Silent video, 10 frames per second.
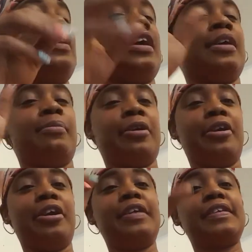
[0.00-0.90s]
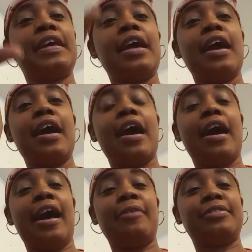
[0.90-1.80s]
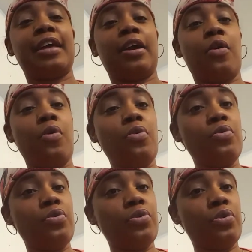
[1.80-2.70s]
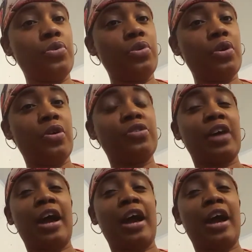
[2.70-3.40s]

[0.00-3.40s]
Yeah, birds. I was like, oh, no, no, no, no, no. So